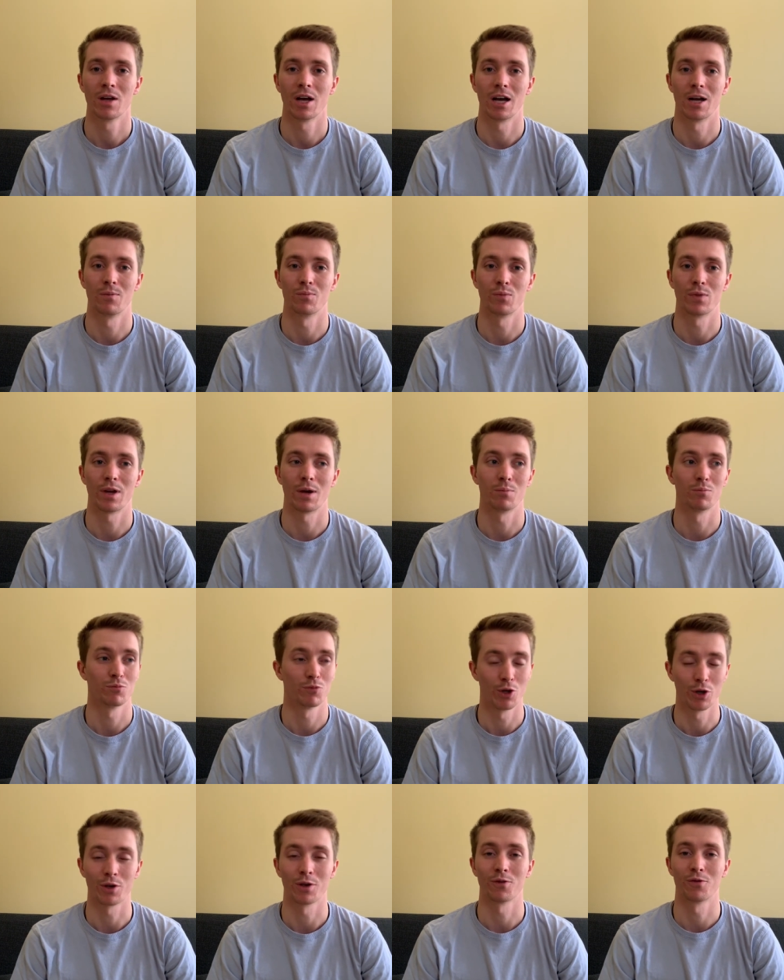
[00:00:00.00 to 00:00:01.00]
I'm
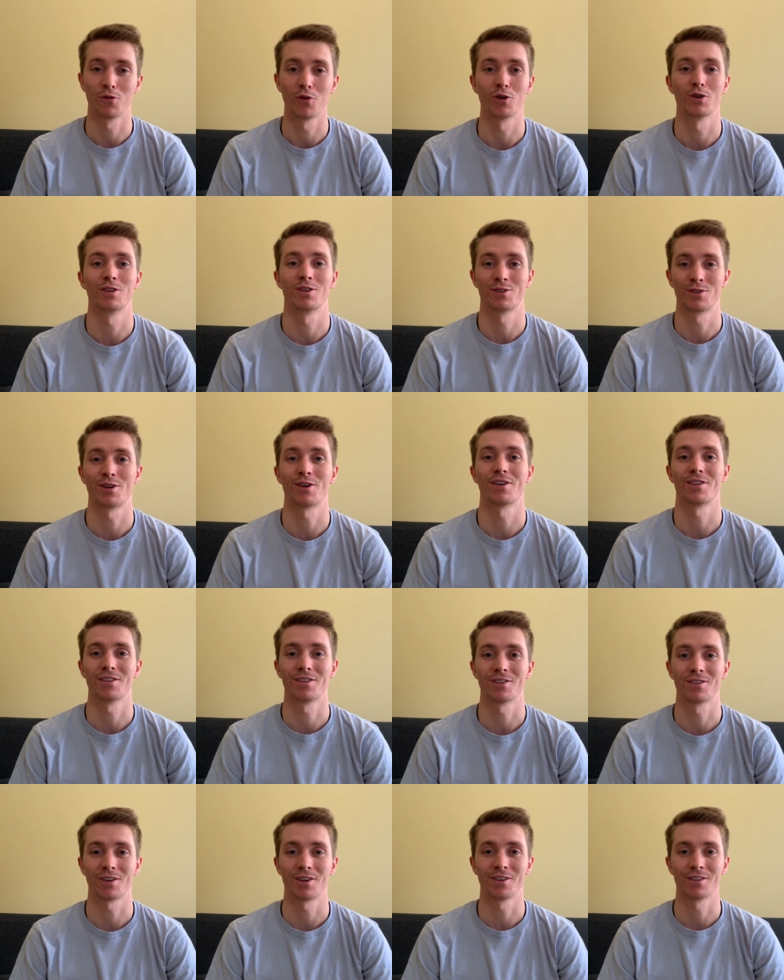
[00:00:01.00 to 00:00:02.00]
looking forward to starting
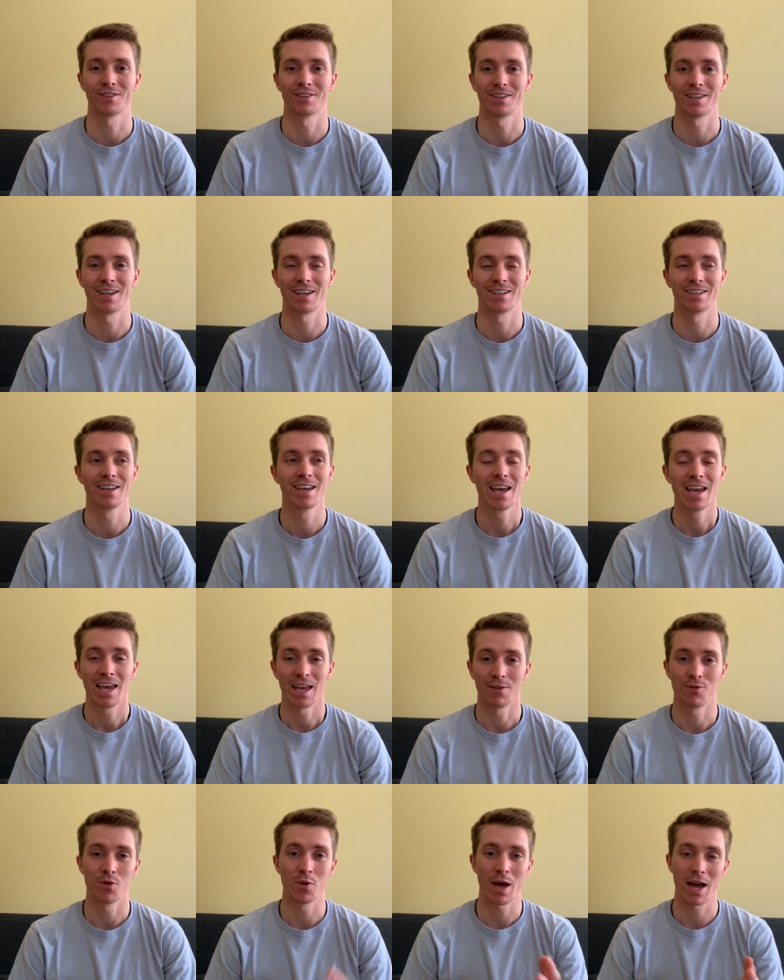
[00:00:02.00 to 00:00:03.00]
this, honestly, and
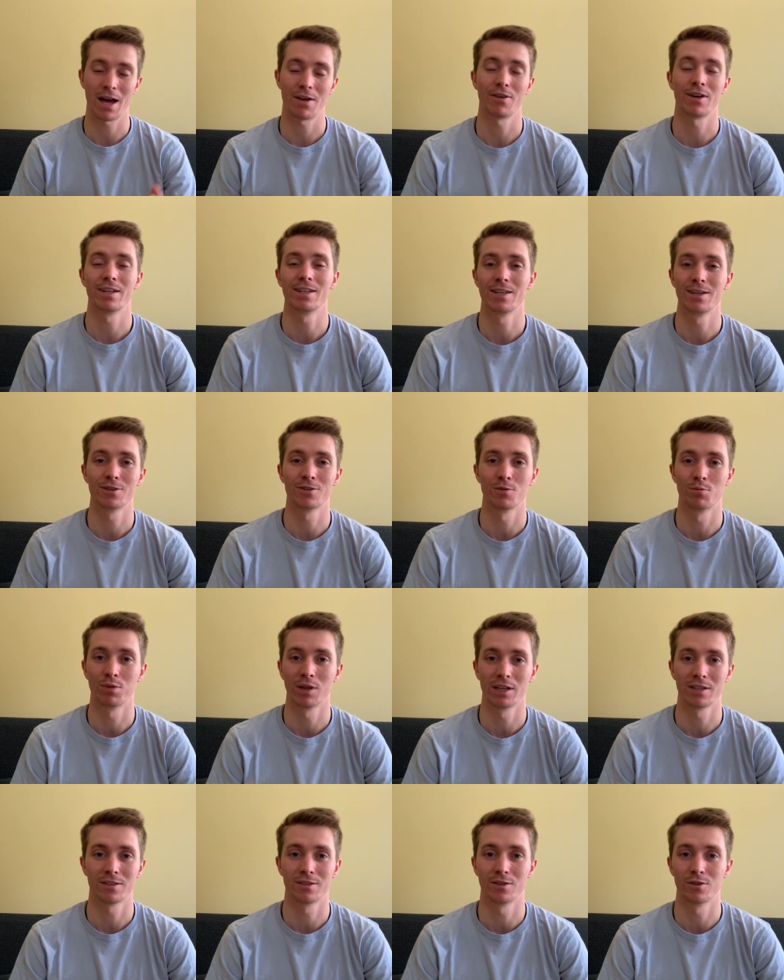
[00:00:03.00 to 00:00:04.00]
if you have ideas of
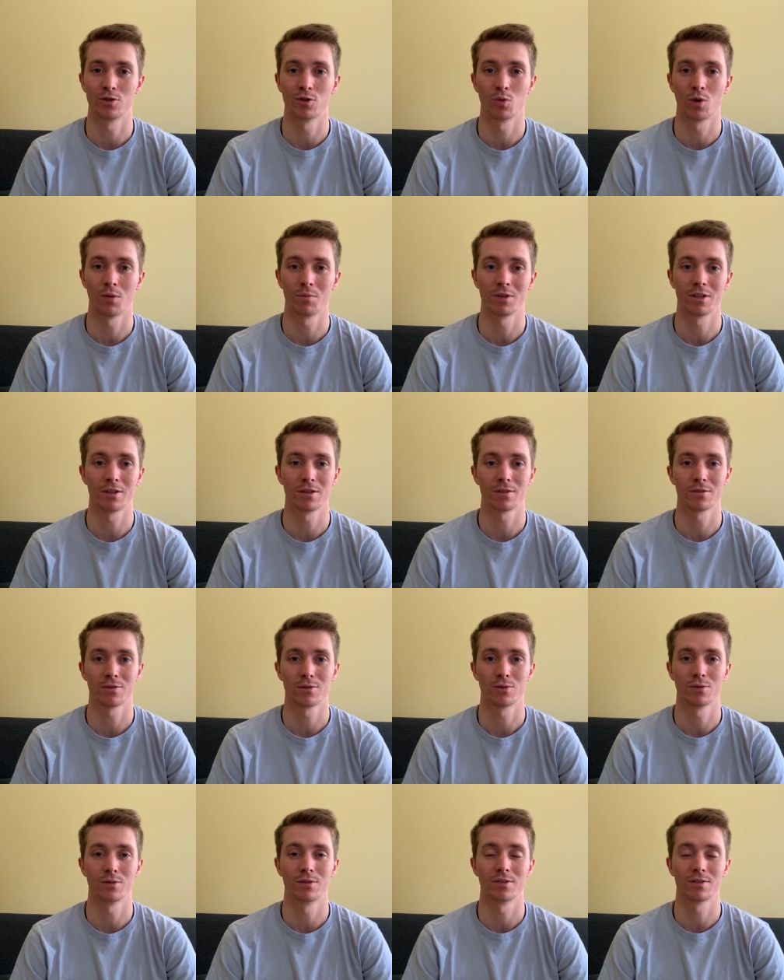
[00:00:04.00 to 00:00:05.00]
places that you want me
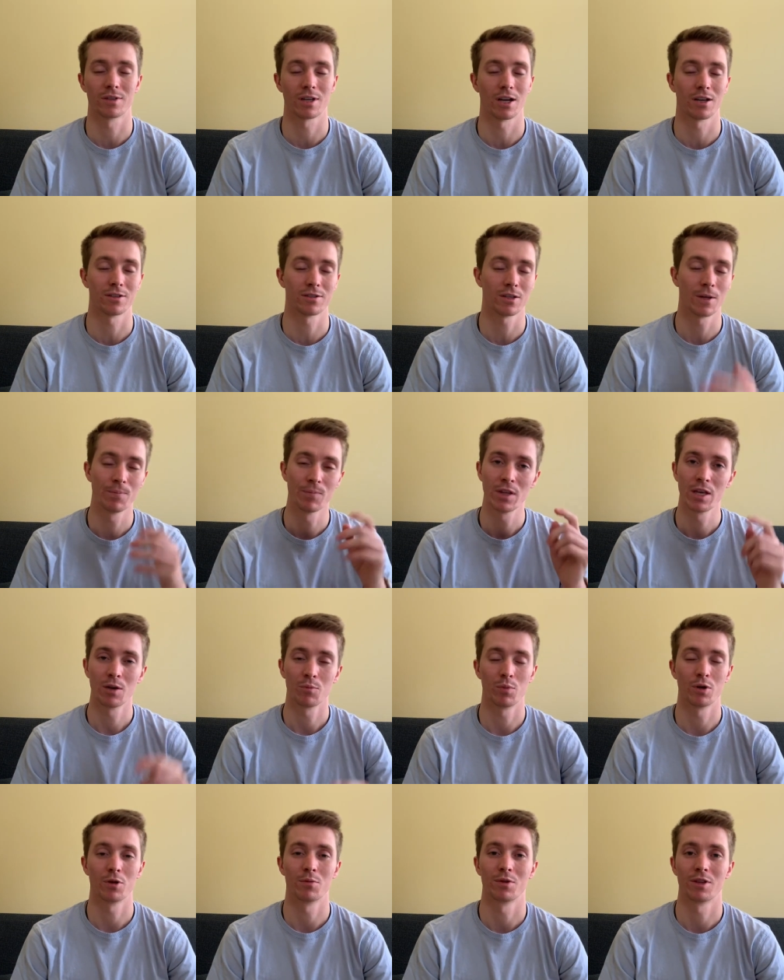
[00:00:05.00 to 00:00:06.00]
to discuss,
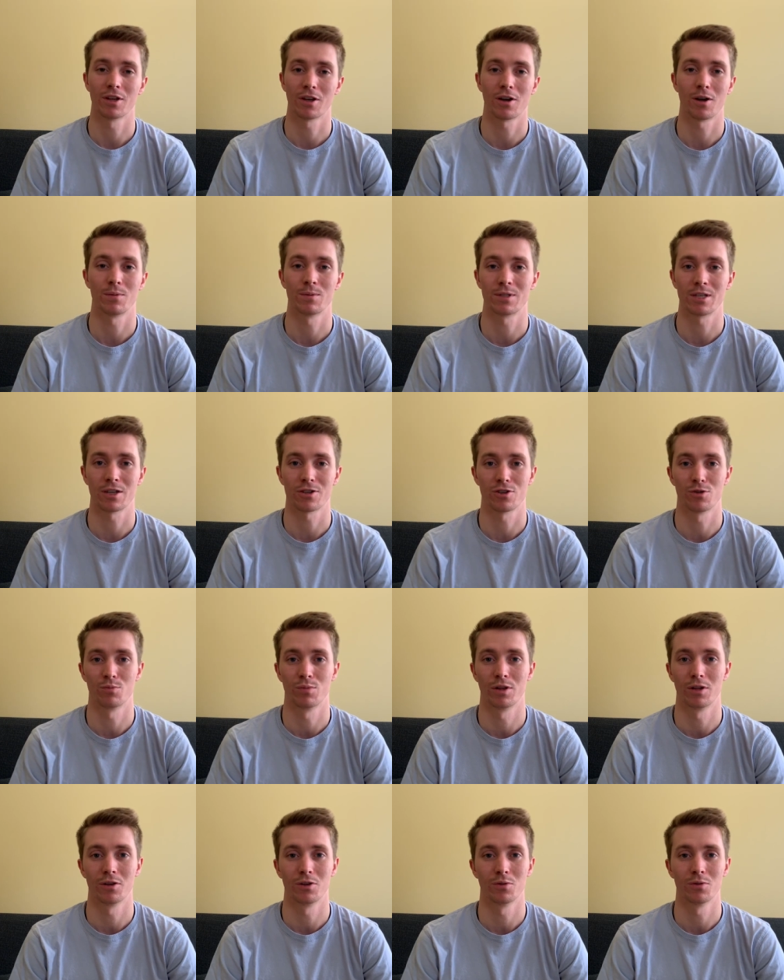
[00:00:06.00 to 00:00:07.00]
put them in the comment section
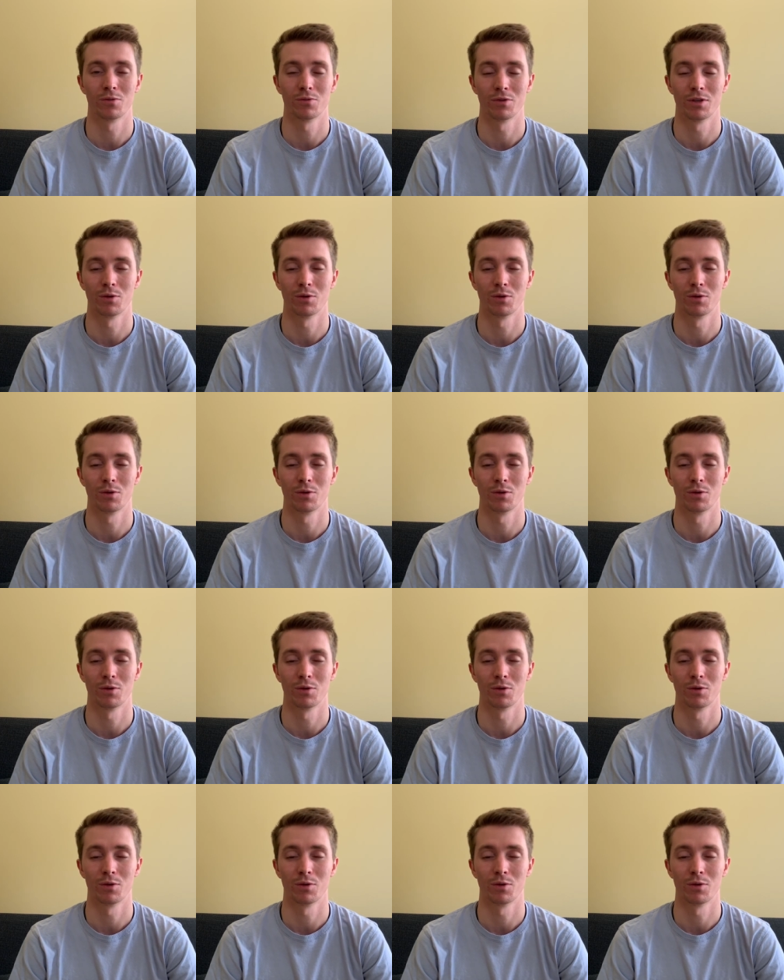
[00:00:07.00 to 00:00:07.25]
below.